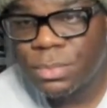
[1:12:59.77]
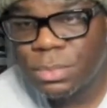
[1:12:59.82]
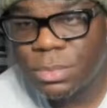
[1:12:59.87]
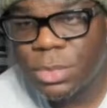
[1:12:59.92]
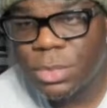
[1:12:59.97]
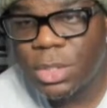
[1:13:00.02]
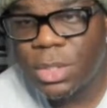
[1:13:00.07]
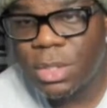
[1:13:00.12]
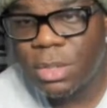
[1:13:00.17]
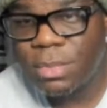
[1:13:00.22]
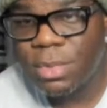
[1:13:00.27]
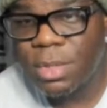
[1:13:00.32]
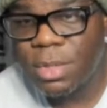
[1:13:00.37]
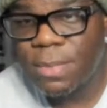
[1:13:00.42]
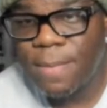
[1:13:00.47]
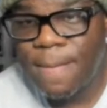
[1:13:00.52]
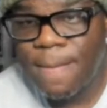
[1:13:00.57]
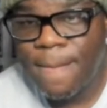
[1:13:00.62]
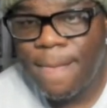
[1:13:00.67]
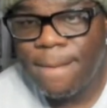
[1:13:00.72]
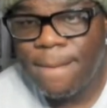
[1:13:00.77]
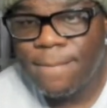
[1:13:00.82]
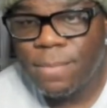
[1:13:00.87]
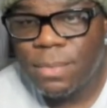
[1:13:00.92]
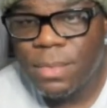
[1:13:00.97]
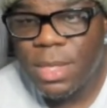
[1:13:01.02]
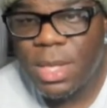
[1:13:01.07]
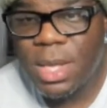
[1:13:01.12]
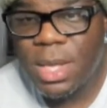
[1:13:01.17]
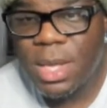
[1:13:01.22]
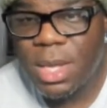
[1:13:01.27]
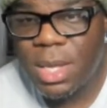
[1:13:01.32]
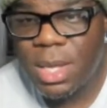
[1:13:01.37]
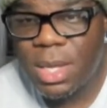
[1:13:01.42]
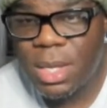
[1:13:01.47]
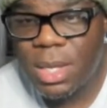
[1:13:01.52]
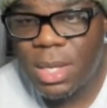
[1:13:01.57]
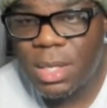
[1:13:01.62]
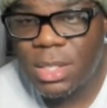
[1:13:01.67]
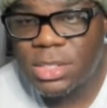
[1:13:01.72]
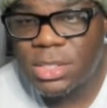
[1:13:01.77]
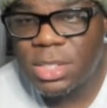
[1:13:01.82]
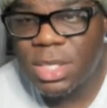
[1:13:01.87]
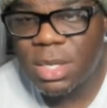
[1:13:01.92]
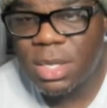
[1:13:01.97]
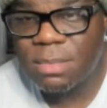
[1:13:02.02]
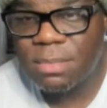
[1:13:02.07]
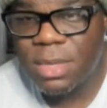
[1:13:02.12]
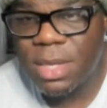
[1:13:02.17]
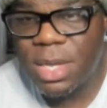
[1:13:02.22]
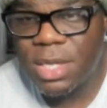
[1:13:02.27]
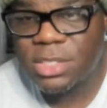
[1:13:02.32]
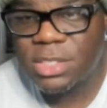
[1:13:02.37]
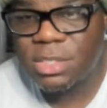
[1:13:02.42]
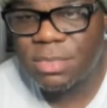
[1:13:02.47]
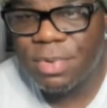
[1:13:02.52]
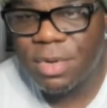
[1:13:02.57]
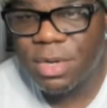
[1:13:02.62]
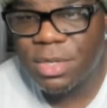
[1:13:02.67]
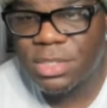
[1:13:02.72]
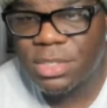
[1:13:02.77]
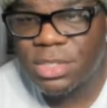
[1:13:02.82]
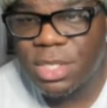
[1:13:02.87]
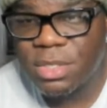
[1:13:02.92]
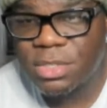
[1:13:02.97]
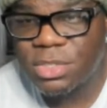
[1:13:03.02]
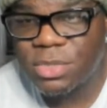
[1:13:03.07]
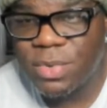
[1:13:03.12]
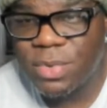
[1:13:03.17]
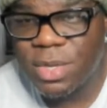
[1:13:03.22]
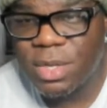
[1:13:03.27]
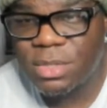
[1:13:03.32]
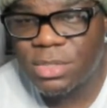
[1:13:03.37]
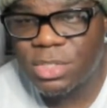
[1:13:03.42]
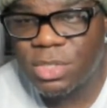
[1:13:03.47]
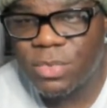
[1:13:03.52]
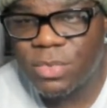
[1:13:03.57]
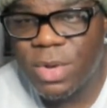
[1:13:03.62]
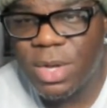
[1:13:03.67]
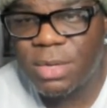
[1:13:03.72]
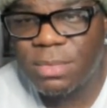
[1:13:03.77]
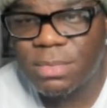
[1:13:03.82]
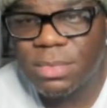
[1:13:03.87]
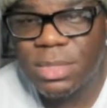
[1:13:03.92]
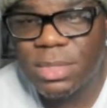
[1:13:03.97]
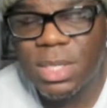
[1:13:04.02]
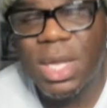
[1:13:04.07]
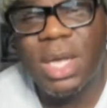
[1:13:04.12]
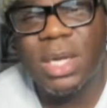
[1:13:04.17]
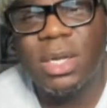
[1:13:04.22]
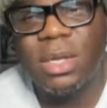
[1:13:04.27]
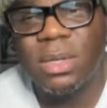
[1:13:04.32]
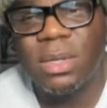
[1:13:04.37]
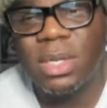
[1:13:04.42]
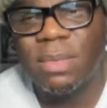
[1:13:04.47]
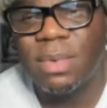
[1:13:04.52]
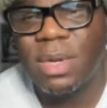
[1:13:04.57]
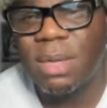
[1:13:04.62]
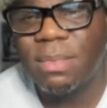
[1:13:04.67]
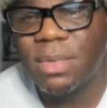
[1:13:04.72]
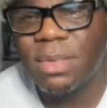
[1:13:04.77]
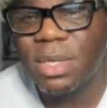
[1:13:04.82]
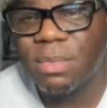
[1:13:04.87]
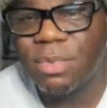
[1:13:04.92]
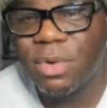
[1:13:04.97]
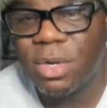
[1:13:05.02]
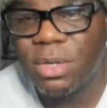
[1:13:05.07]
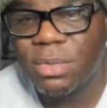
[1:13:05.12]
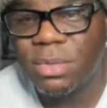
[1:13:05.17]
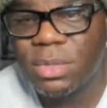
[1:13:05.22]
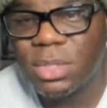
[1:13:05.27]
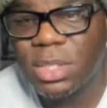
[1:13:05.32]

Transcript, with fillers: You know what I mean? Hey, Skip, extra pair of steel 12s. You want them? Oh, no, living. I'm good, bro.